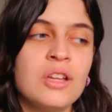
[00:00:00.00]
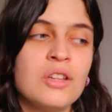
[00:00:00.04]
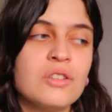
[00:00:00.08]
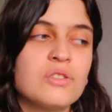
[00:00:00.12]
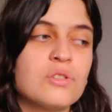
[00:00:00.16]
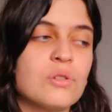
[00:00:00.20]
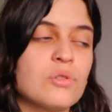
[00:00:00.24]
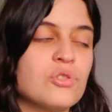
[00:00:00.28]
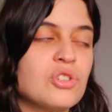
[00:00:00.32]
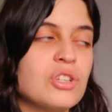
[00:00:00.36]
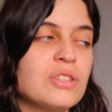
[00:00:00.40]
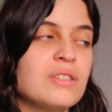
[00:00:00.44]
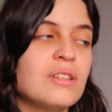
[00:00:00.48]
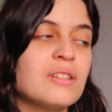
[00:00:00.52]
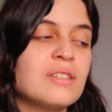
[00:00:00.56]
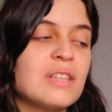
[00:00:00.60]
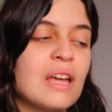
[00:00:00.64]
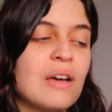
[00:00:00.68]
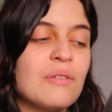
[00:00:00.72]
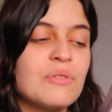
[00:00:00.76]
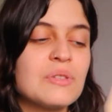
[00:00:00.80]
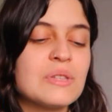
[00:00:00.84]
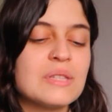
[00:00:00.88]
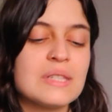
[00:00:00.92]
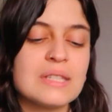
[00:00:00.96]
So she does
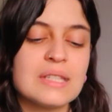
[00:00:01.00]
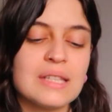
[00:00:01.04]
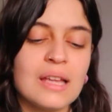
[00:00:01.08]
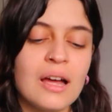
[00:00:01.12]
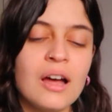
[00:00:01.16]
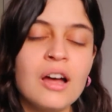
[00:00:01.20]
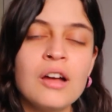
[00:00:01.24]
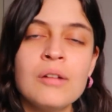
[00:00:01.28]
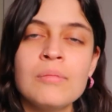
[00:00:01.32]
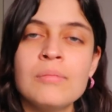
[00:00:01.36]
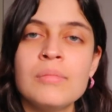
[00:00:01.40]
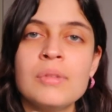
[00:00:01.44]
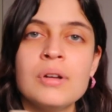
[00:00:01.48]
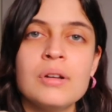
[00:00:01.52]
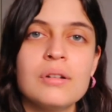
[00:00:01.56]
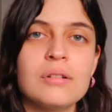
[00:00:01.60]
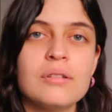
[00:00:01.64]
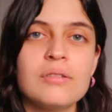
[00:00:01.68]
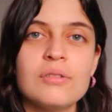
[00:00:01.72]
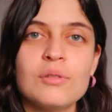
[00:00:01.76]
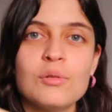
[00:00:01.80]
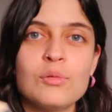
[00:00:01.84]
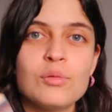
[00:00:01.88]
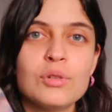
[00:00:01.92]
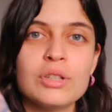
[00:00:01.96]
have some
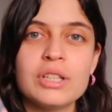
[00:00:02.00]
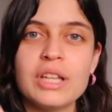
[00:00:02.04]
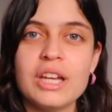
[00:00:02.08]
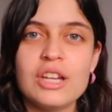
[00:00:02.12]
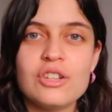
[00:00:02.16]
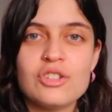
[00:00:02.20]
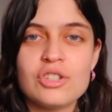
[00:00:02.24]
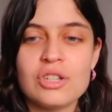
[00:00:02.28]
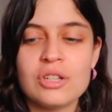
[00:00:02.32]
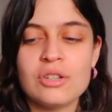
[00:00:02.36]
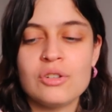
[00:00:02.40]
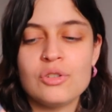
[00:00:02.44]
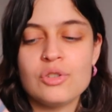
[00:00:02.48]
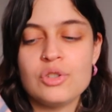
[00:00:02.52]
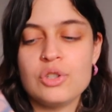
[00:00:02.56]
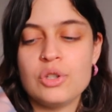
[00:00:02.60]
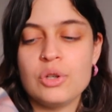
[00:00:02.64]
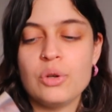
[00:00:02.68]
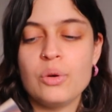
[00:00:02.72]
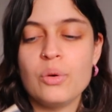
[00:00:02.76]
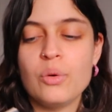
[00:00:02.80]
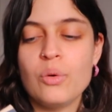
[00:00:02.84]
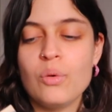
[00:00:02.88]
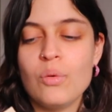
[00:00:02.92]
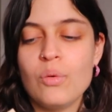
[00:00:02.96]
relation
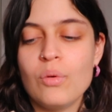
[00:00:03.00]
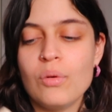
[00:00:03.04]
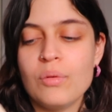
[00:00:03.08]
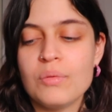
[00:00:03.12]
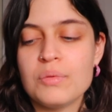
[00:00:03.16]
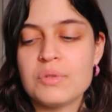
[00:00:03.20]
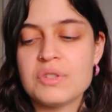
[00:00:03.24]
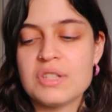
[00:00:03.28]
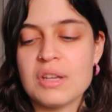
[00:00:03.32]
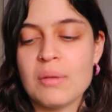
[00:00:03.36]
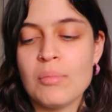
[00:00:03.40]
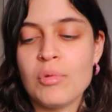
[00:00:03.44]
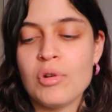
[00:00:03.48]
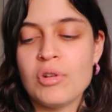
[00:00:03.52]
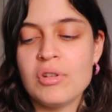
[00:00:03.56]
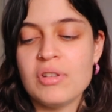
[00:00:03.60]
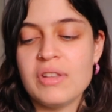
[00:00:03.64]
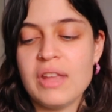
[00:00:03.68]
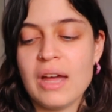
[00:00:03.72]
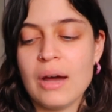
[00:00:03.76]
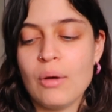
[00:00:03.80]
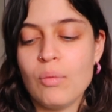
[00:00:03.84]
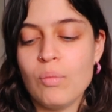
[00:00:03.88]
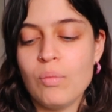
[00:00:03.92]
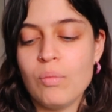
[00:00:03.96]
to someone
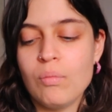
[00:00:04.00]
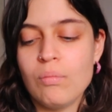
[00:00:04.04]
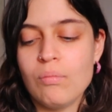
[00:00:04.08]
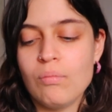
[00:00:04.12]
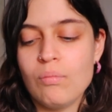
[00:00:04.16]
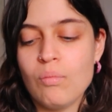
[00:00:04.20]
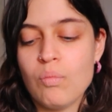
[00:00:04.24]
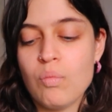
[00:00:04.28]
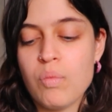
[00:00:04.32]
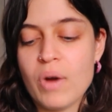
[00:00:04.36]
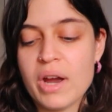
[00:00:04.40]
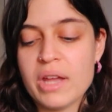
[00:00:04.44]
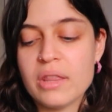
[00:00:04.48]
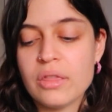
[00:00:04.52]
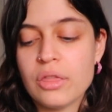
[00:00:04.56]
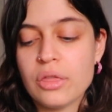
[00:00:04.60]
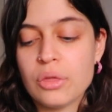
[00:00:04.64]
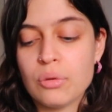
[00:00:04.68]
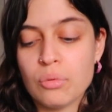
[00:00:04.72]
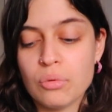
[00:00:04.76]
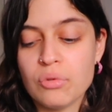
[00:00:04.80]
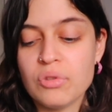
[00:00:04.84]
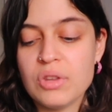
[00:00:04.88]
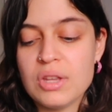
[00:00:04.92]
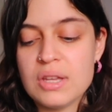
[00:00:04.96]
that went
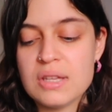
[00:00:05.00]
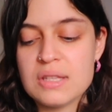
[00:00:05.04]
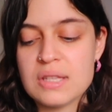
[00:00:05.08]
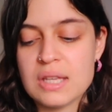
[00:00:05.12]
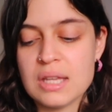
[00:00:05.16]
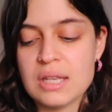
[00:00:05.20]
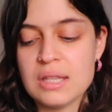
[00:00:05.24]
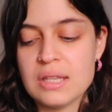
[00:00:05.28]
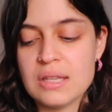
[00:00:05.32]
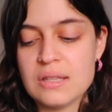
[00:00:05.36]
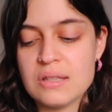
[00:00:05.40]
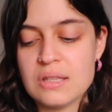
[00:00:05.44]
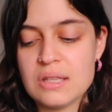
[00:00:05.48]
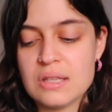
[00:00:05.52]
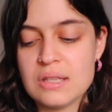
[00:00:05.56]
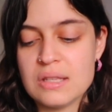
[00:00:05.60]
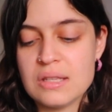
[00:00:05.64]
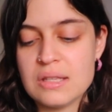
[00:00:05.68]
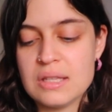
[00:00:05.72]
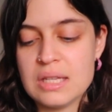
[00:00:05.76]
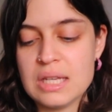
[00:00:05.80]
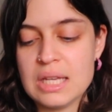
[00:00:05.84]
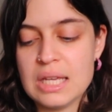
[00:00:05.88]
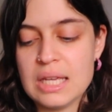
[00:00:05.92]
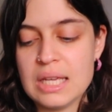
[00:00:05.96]
through this, and this is
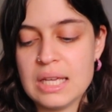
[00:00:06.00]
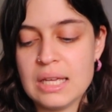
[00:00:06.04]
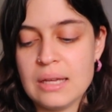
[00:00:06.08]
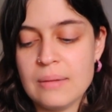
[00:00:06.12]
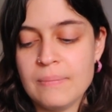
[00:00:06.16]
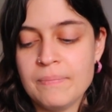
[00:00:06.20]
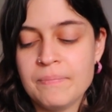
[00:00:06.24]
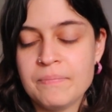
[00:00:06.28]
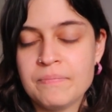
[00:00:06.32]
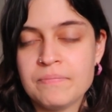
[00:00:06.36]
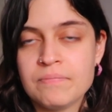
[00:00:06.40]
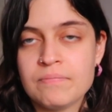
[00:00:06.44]
the